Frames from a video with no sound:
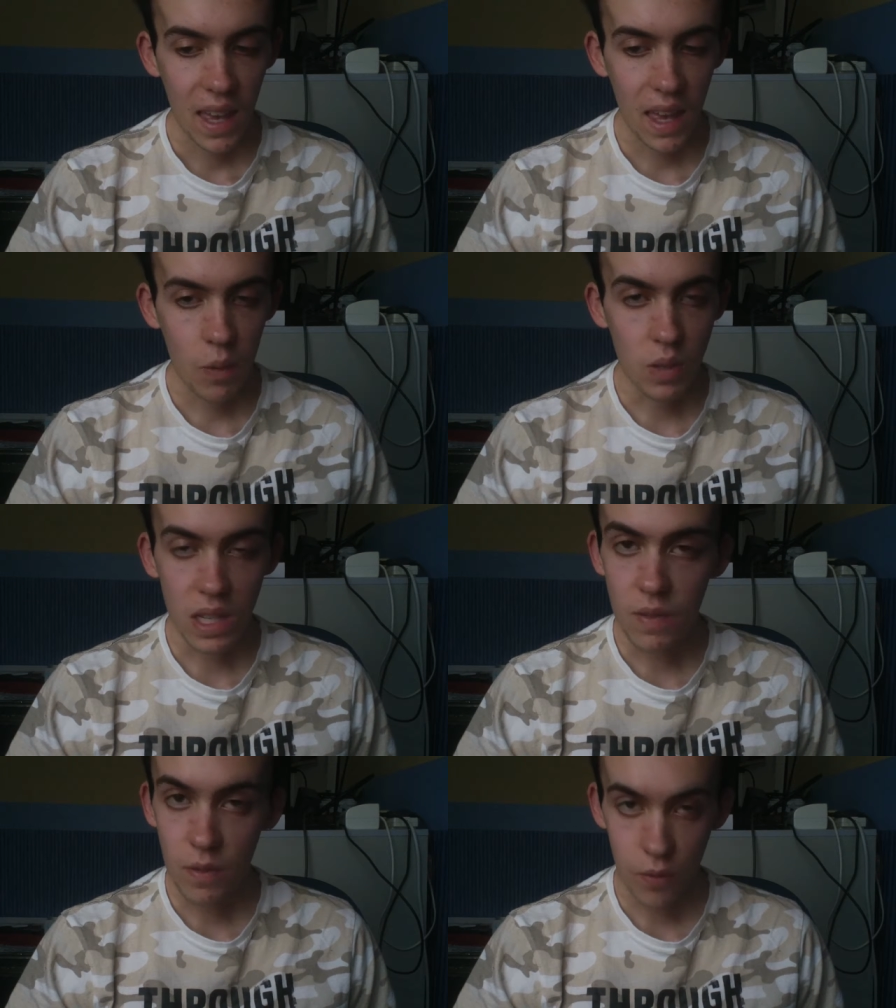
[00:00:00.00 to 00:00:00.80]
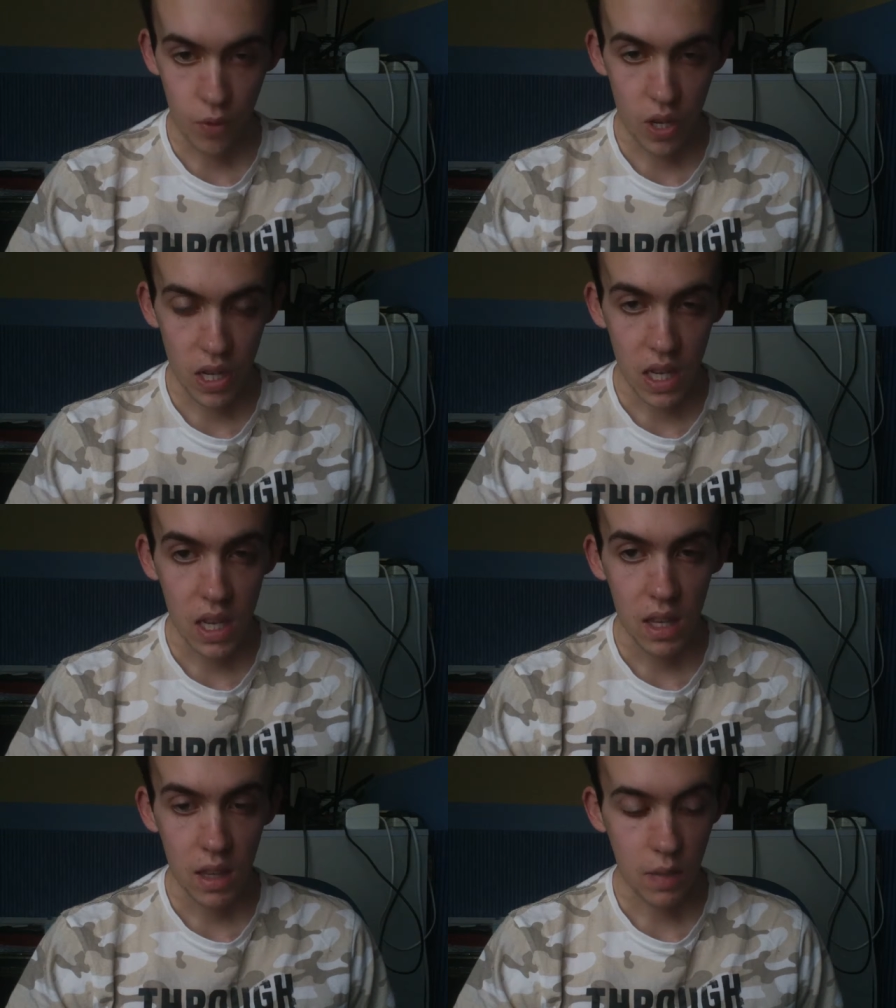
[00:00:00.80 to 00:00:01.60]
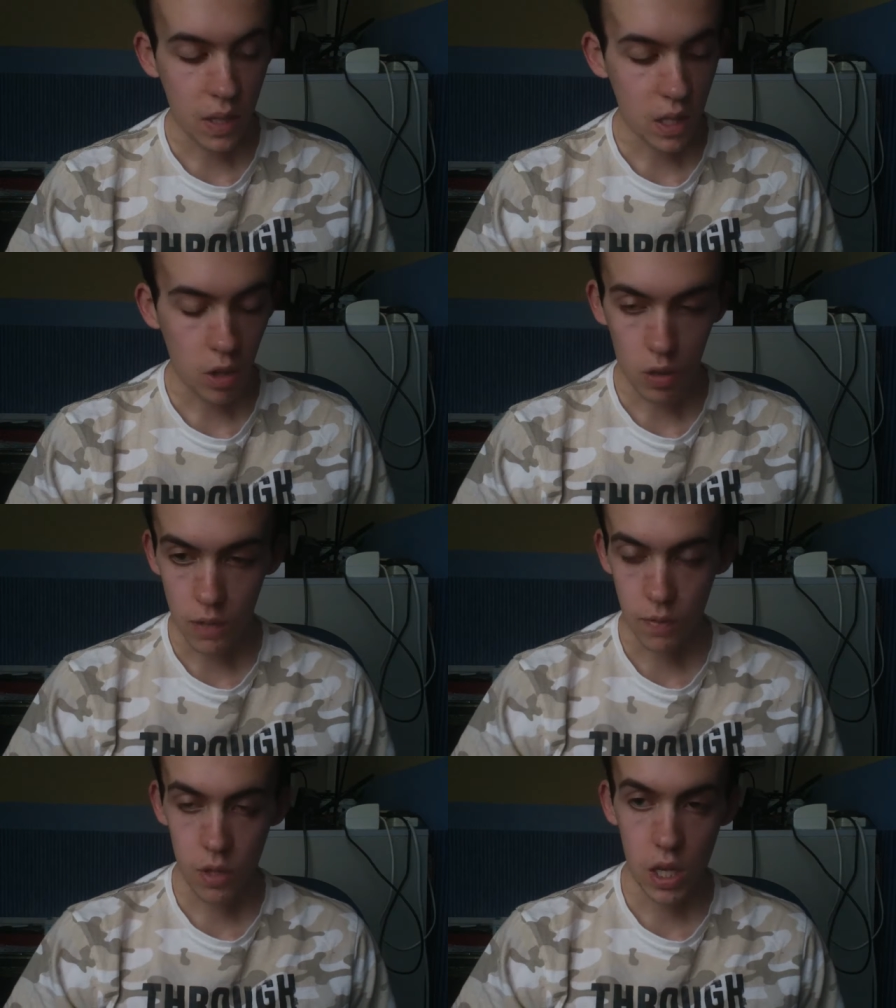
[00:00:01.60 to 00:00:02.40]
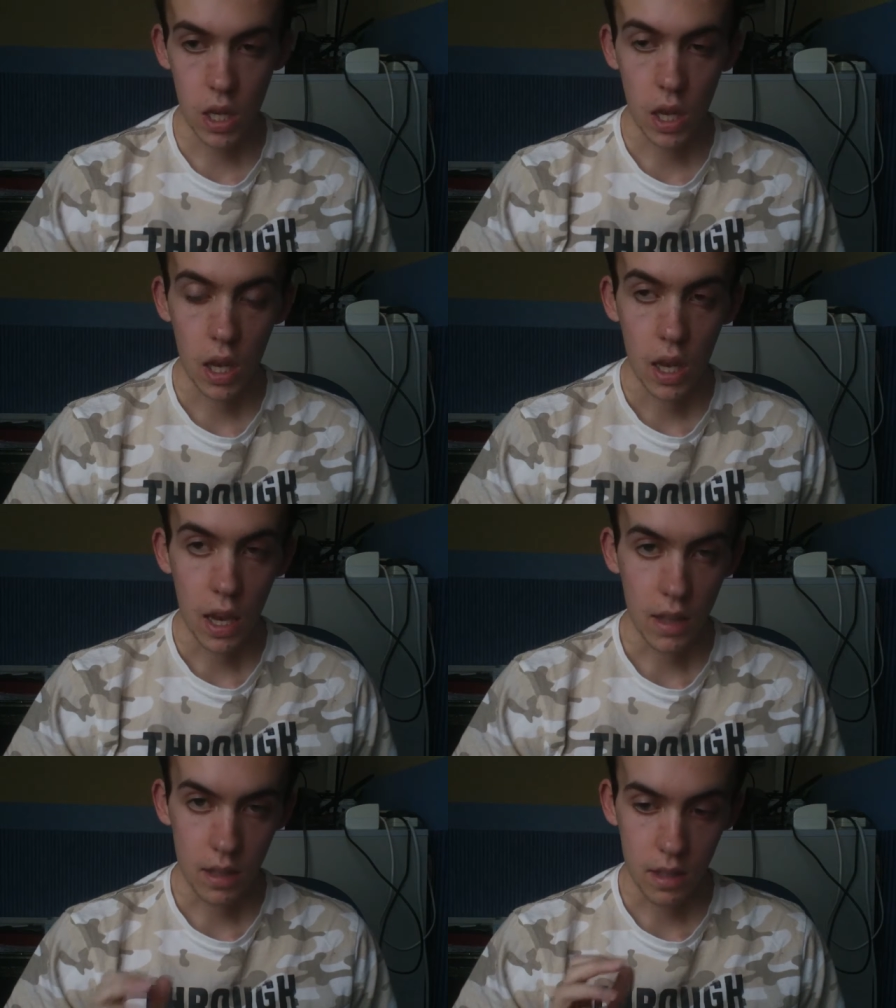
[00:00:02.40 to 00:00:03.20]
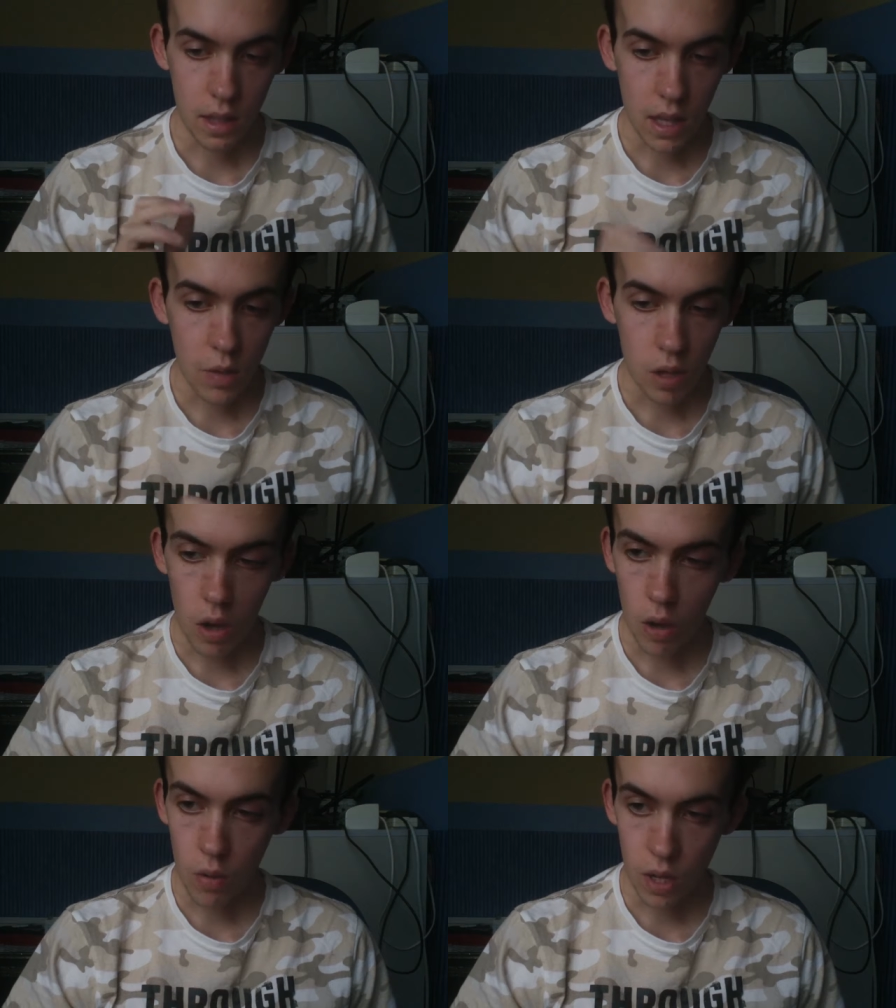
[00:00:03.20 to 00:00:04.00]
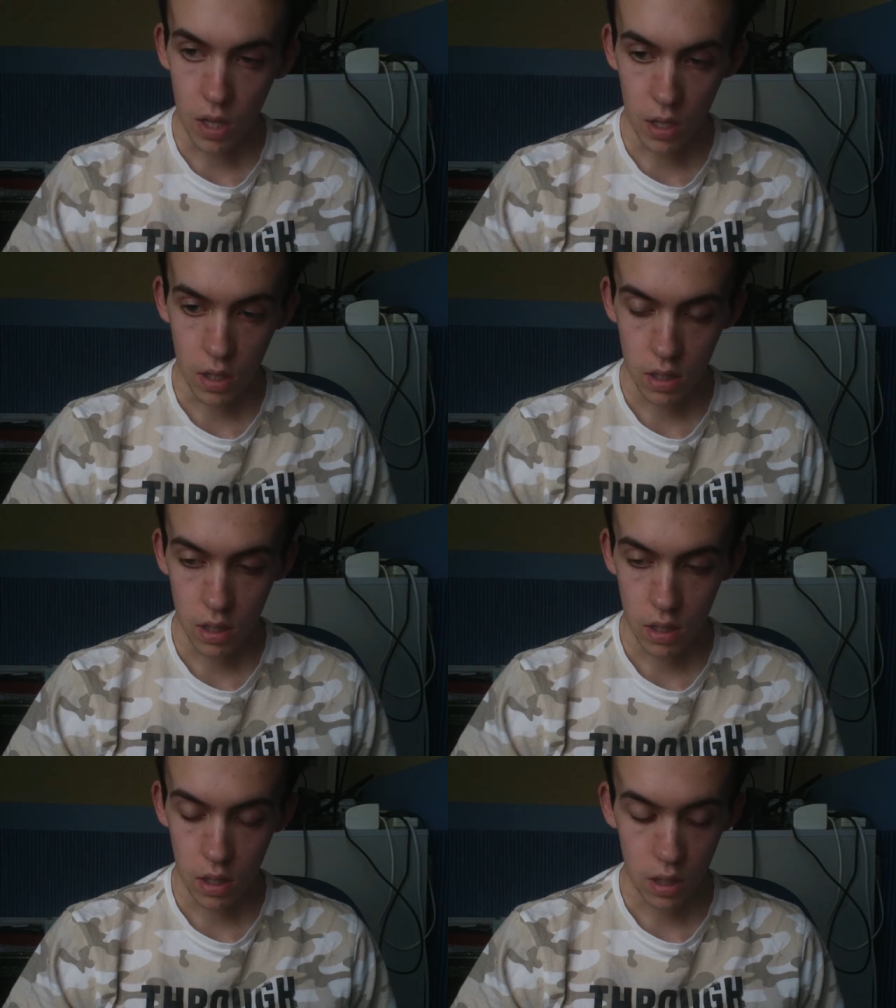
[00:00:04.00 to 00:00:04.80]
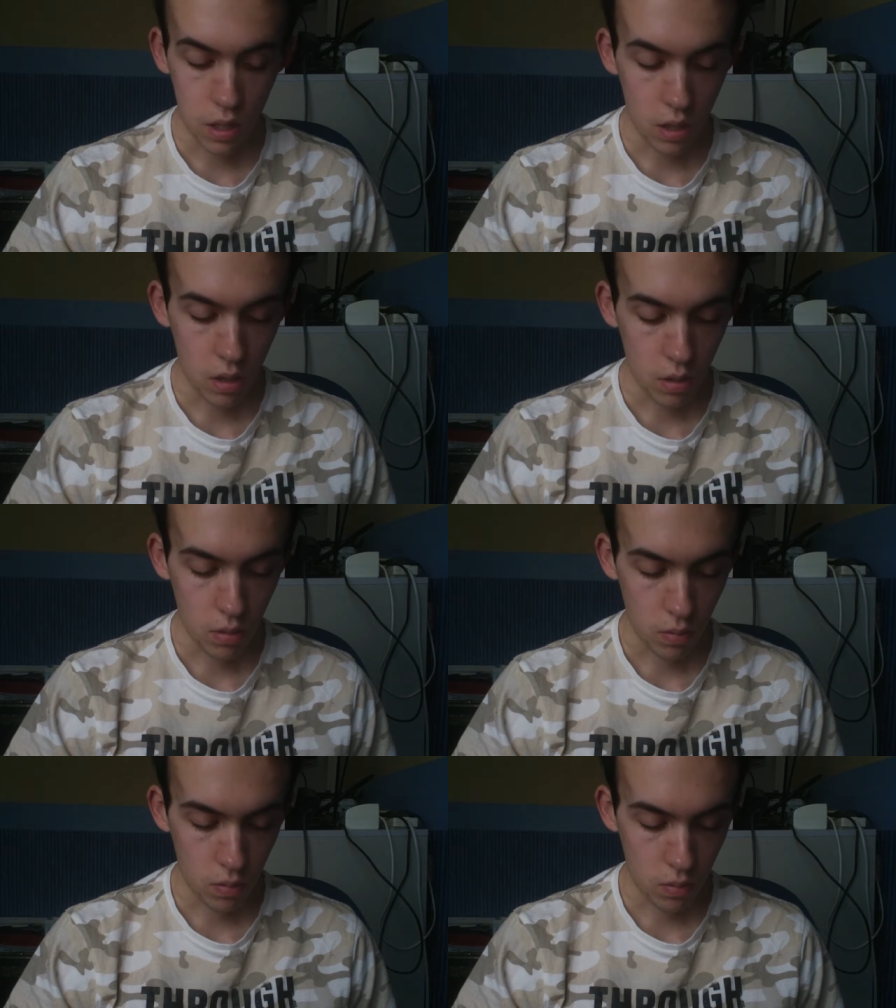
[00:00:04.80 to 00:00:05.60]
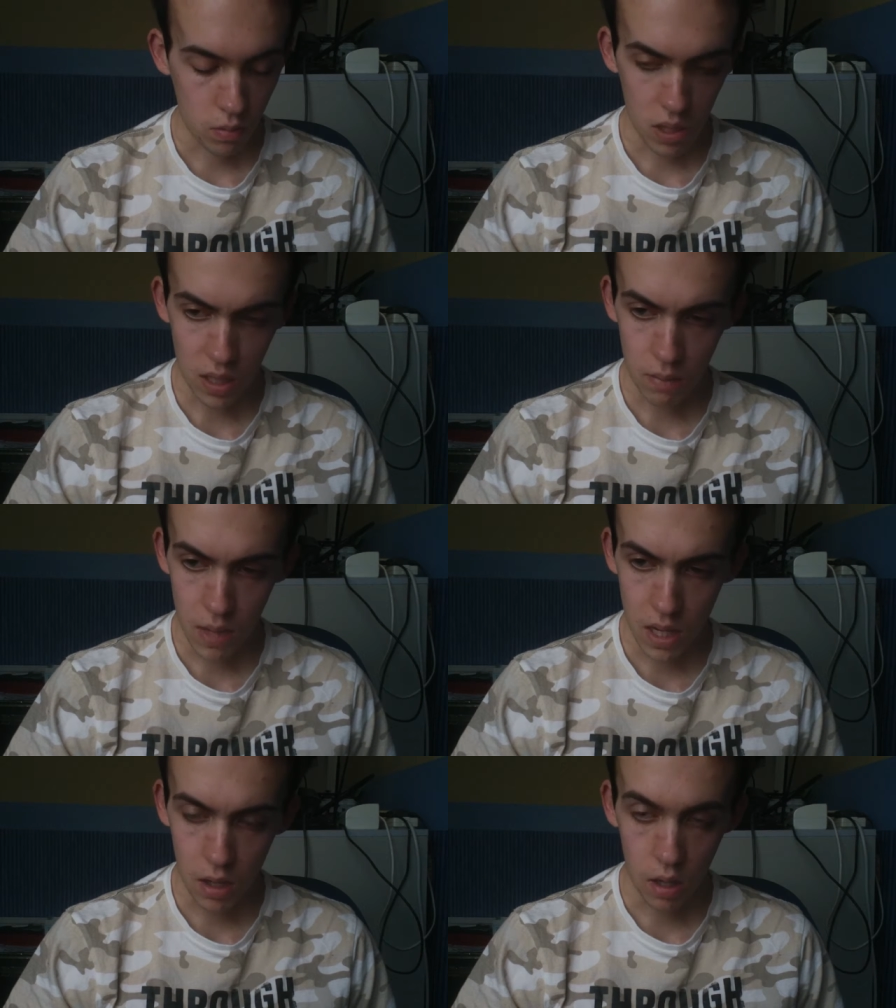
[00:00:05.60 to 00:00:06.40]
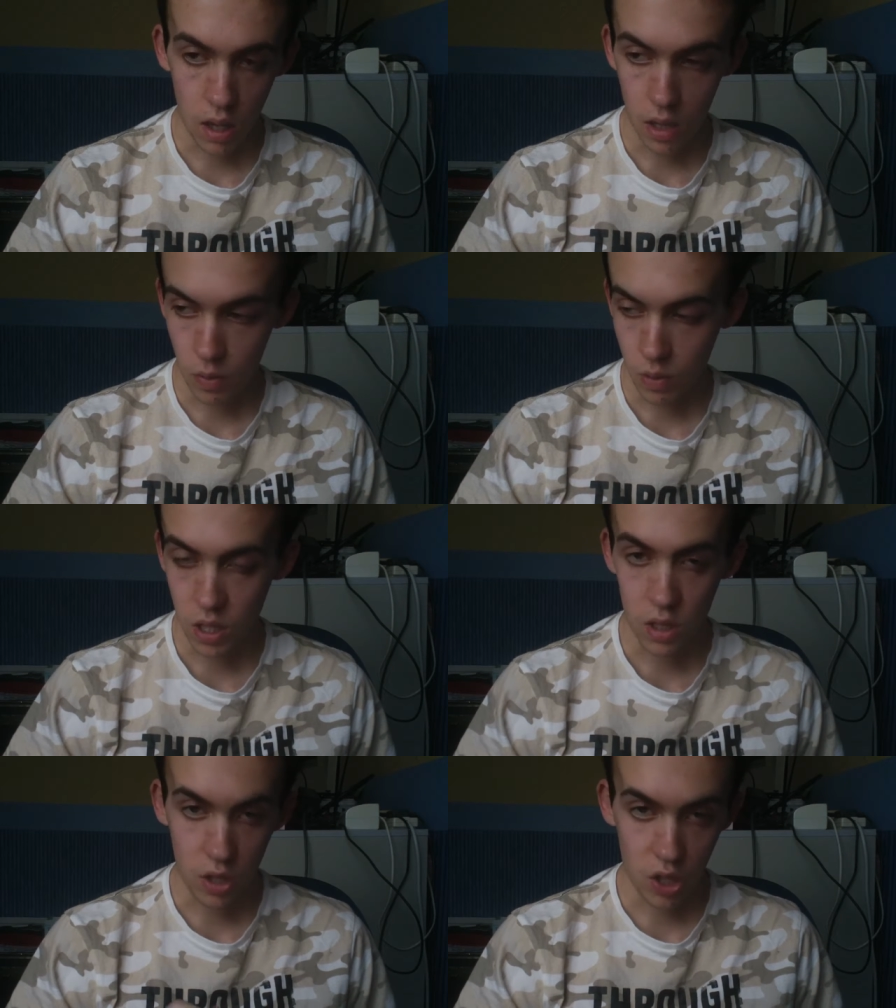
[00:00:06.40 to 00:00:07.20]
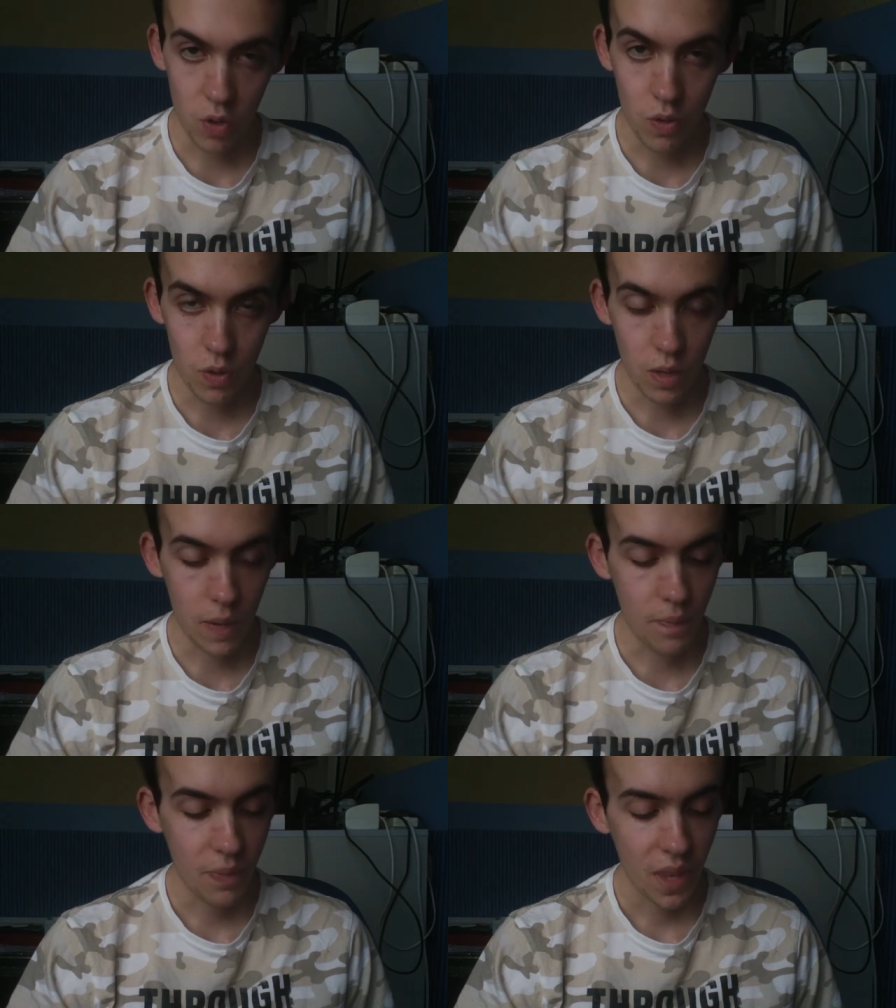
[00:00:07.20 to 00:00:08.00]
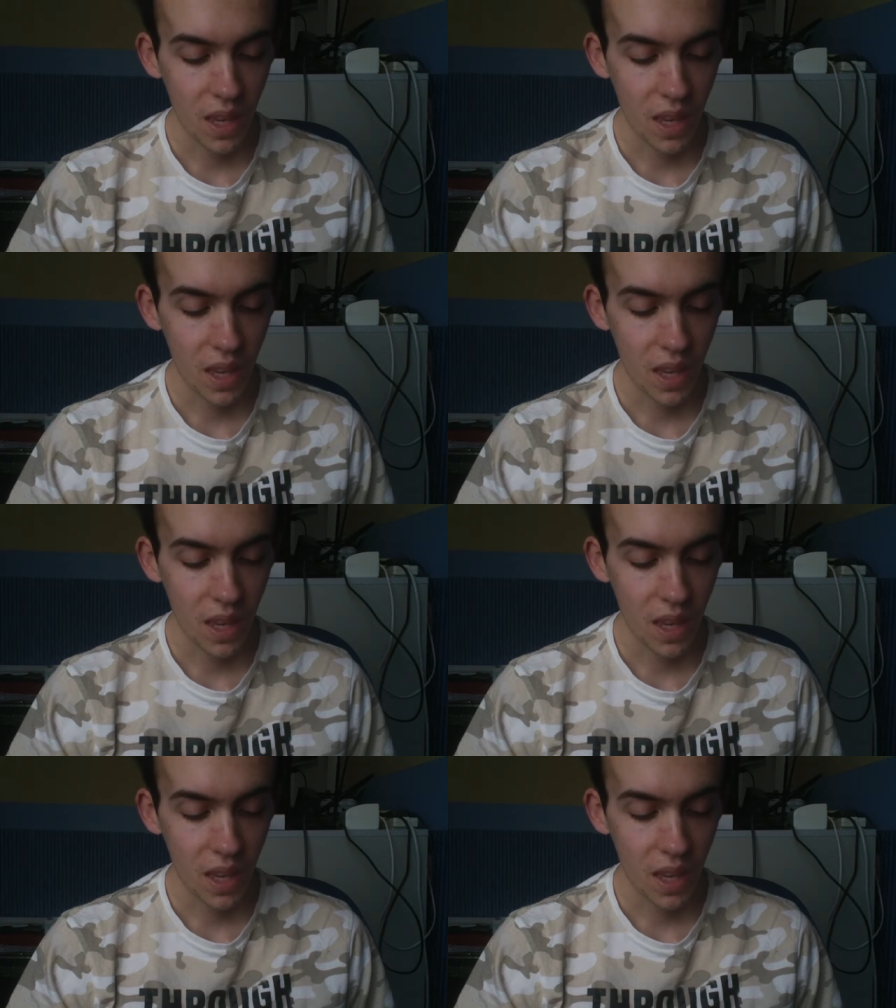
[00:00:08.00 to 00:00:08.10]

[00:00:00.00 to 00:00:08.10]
it was in three D. They said, oh, it's in three D. And then he was like, really? And he said, really, it's amazing. Like, yeah, so I showed it to him.